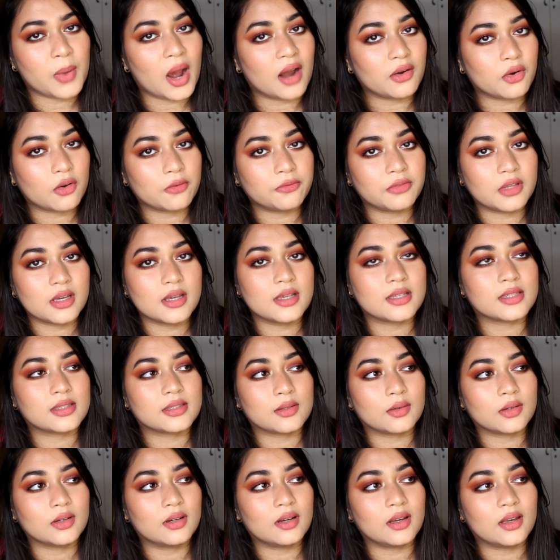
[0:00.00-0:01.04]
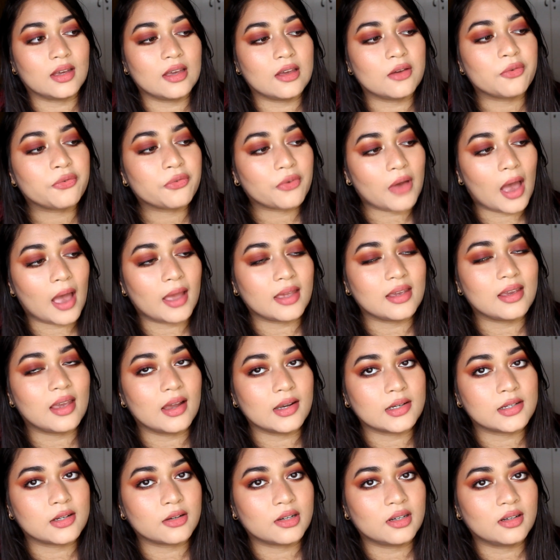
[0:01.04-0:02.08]
part of this if I
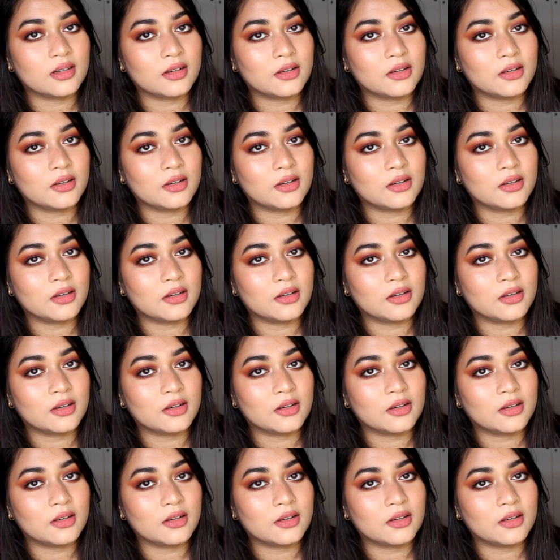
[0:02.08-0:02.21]
get